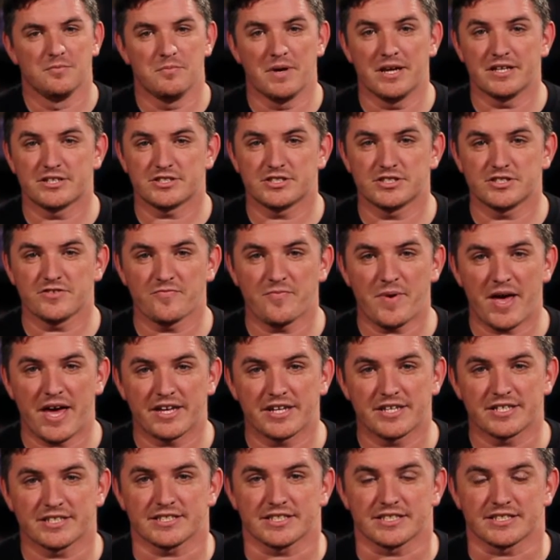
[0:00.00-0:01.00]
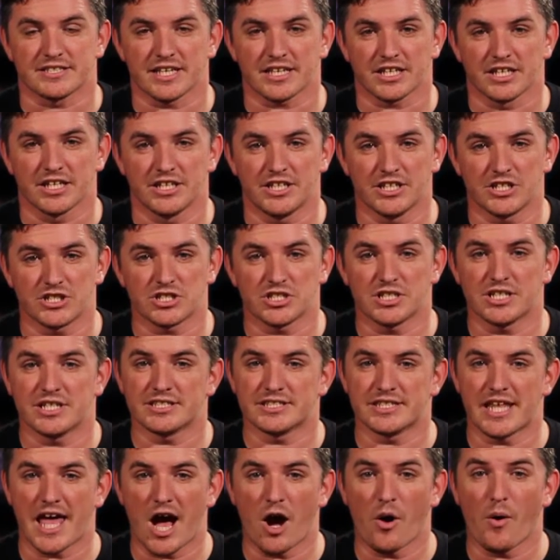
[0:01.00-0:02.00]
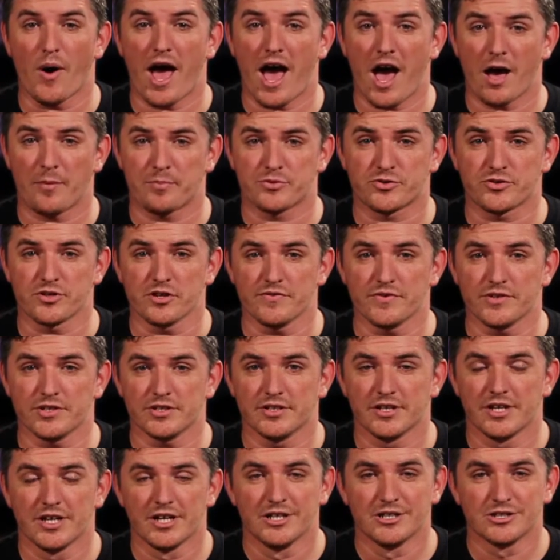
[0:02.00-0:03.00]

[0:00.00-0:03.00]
Mansions of Madness, the second edition, is now app driven.